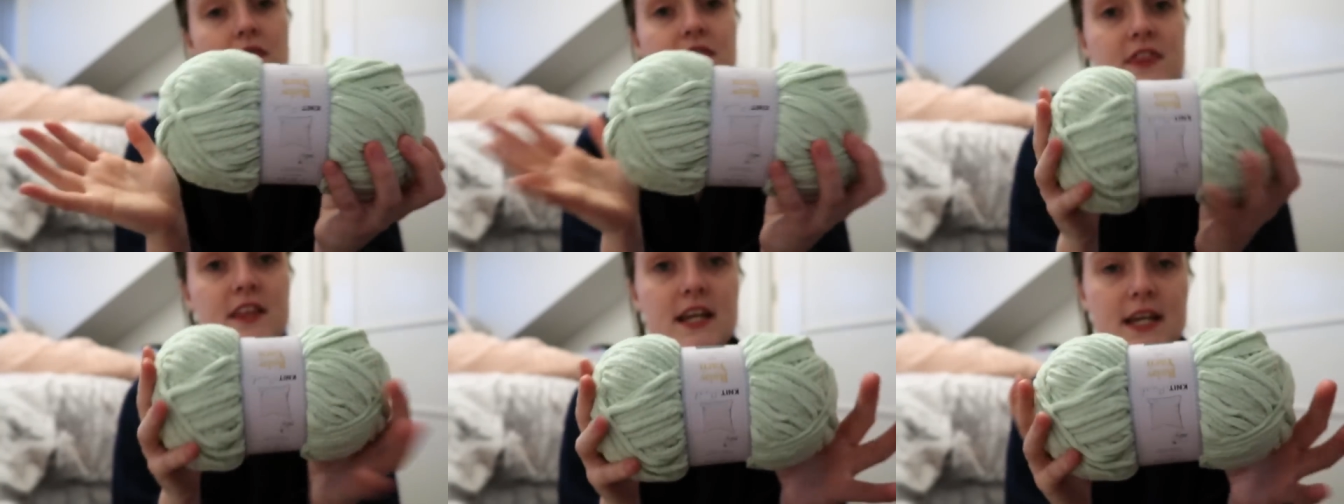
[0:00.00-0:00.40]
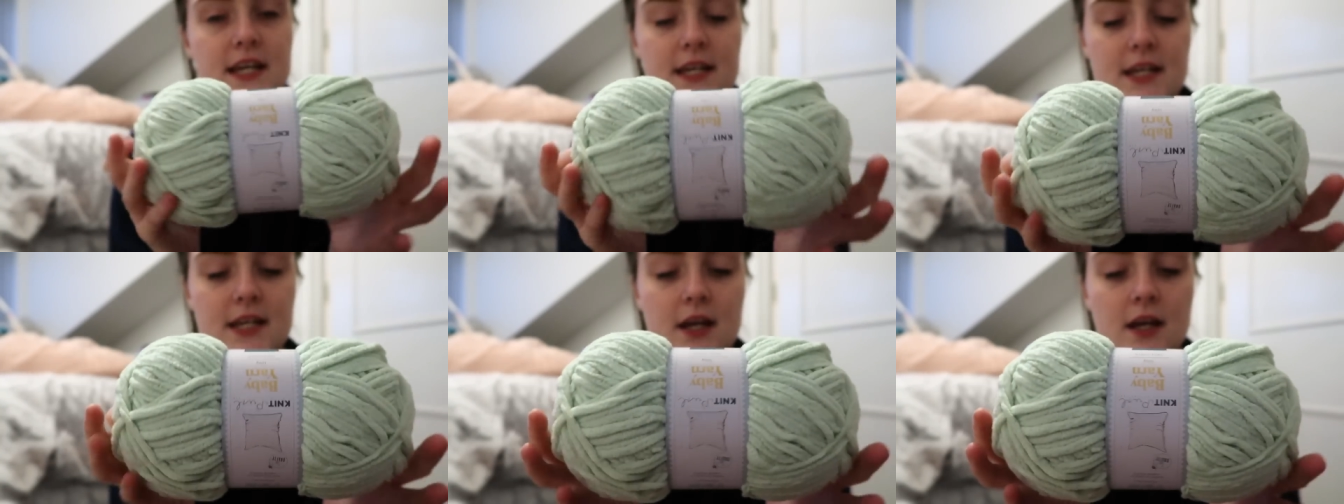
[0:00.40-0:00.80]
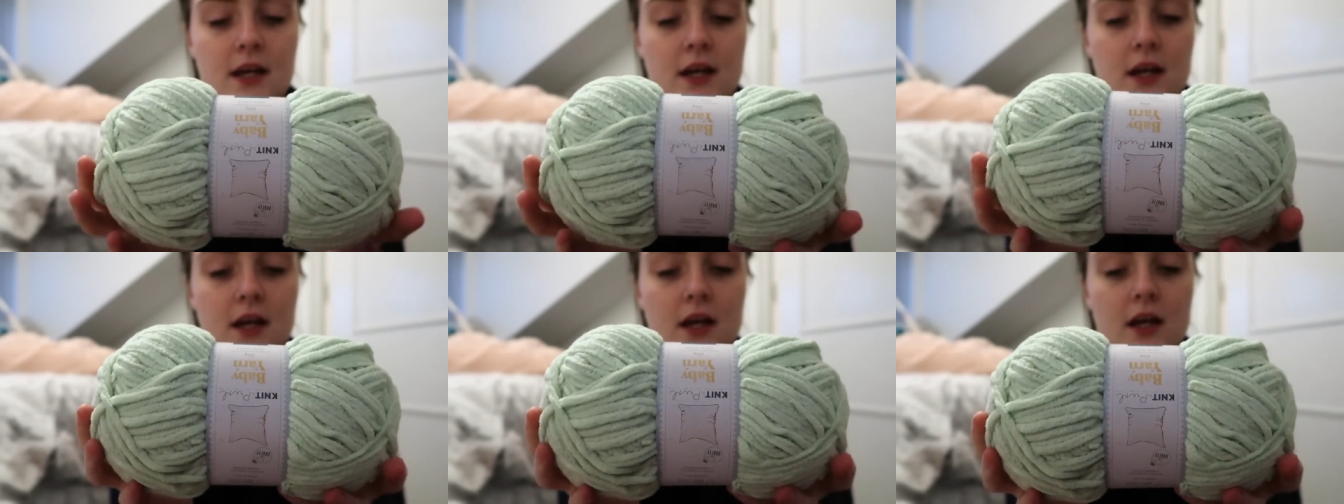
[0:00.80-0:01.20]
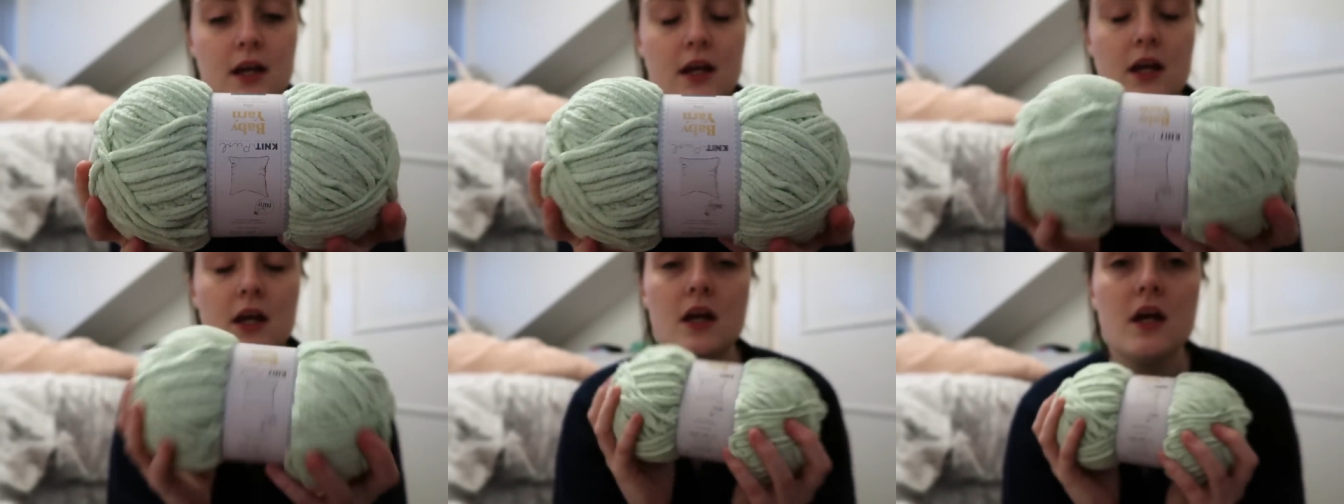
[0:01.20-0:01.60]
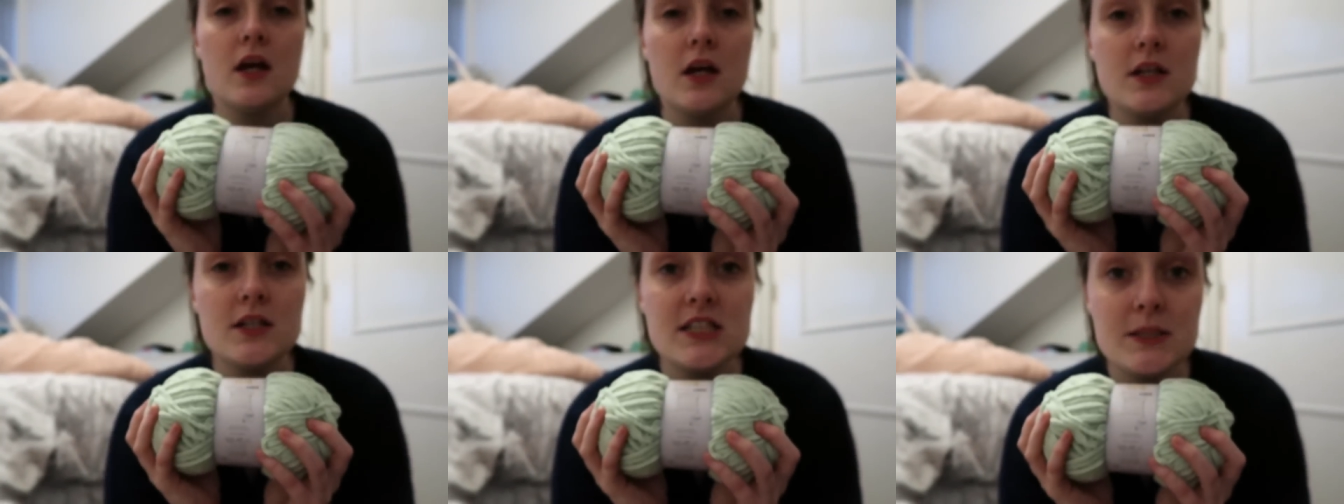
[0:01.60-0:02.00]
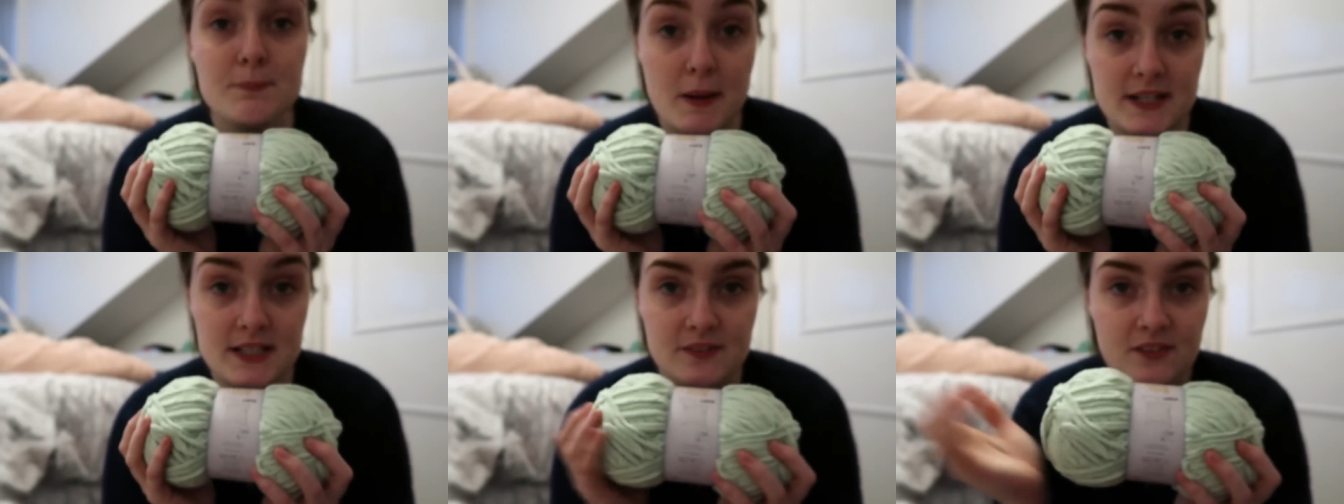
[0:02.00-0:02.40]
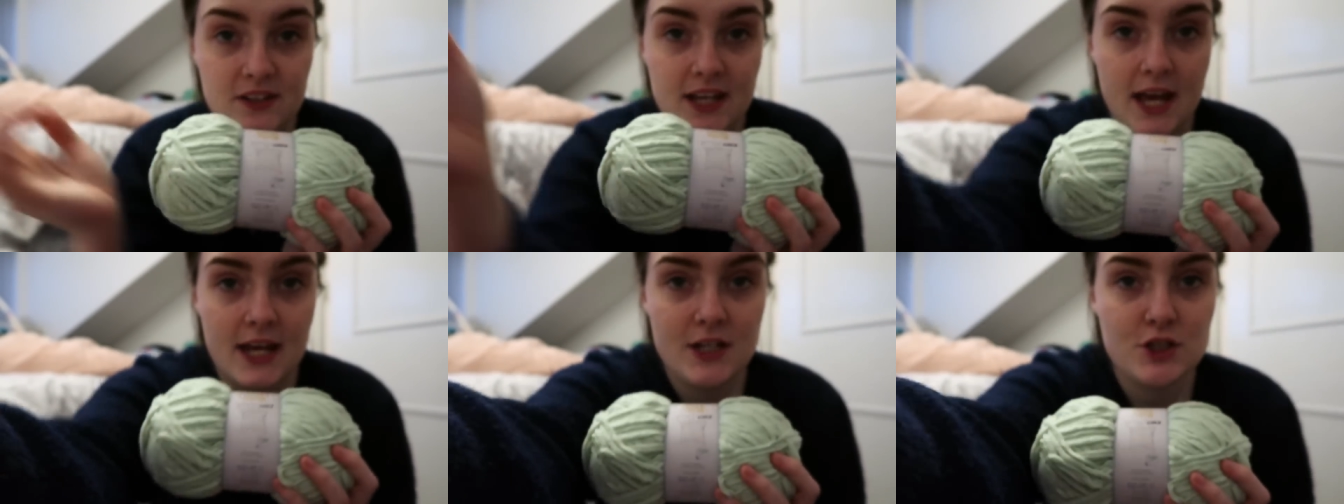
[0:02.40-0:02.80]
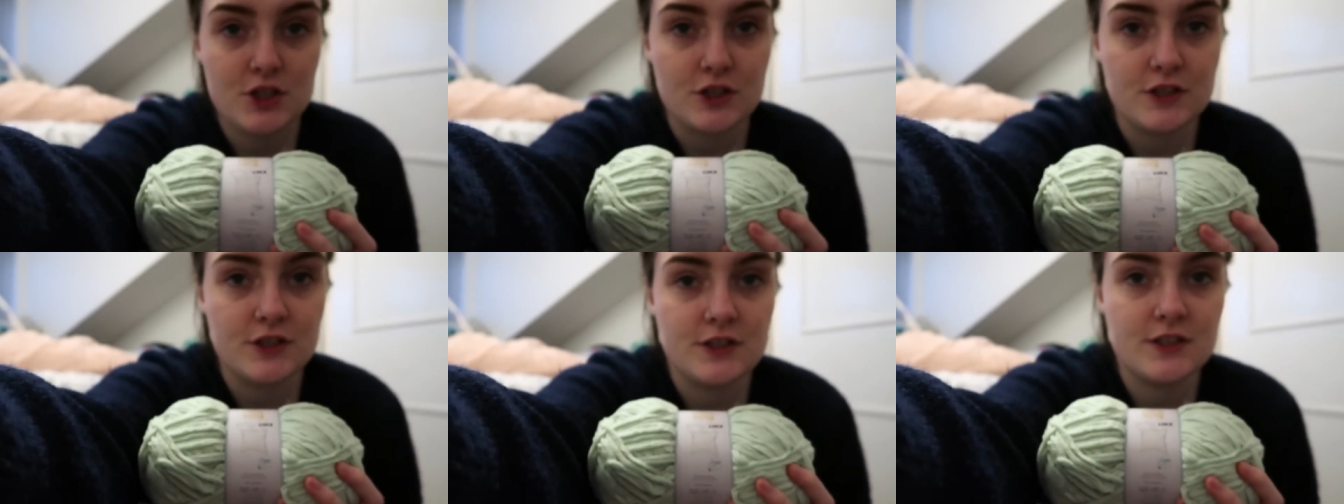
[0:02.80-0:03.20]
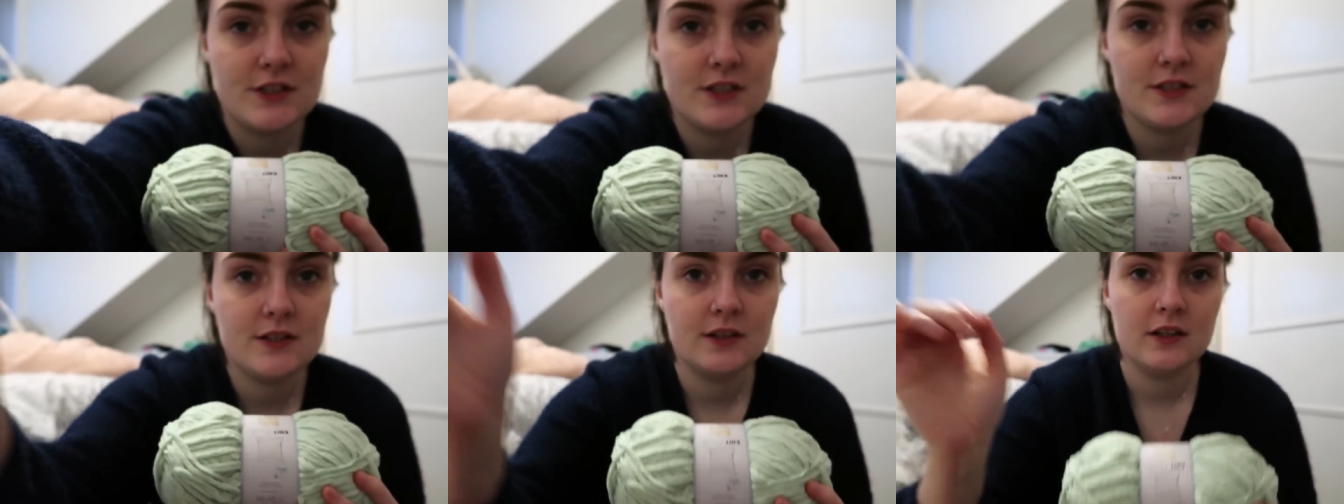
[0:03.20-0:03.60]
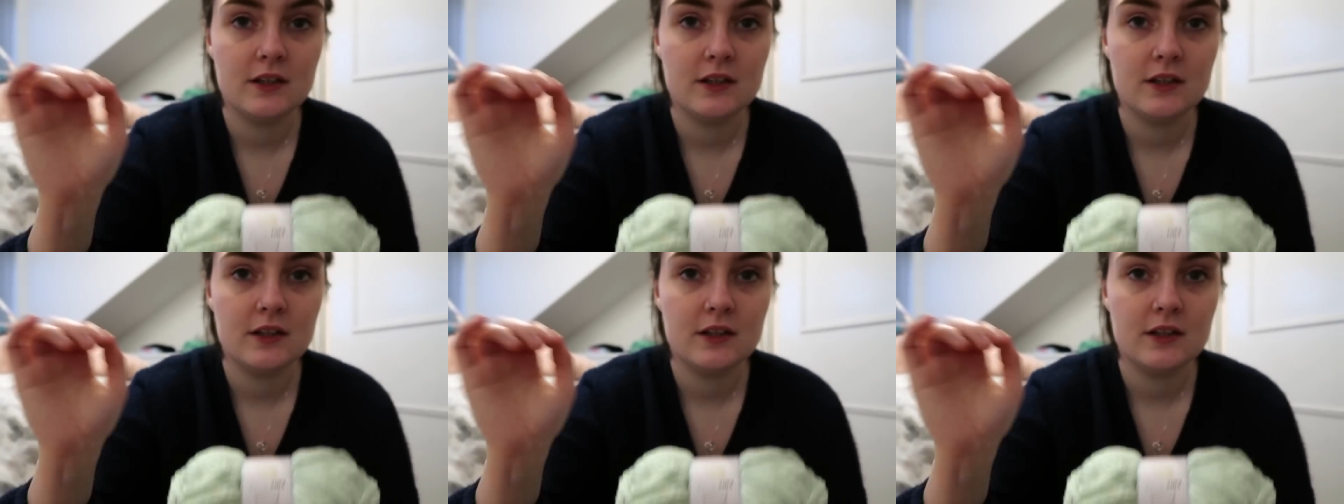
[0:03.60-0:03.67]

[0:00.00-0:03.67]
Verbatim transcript: the specifications